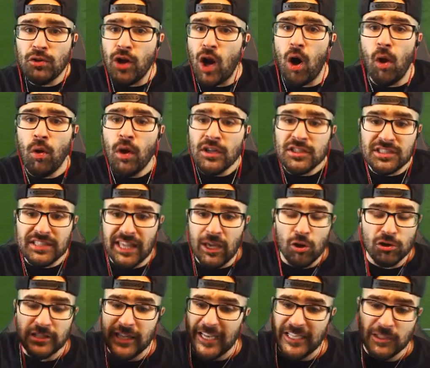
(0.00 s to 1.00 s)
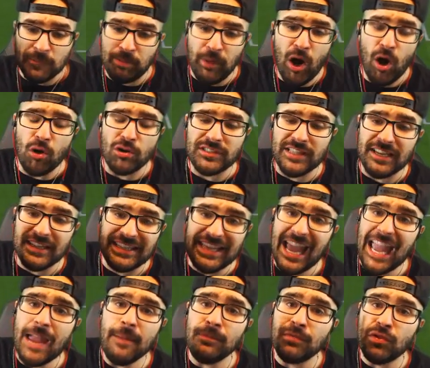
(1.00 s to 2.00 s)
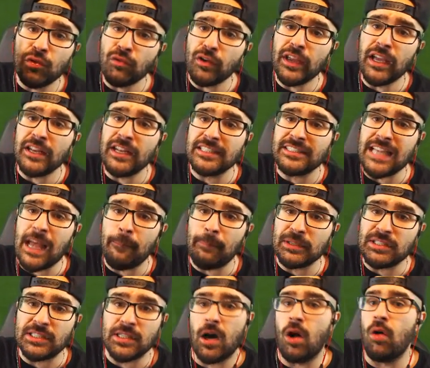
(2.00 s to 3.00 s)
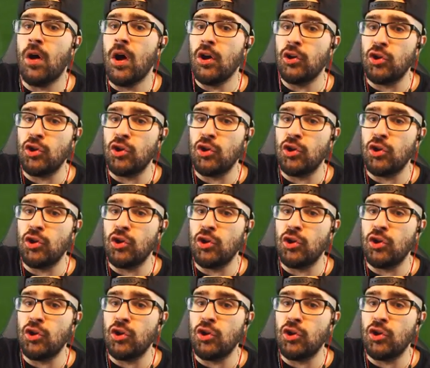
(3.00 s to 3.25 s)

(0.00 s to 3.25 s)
no, Skills exposed. In game three of this episode,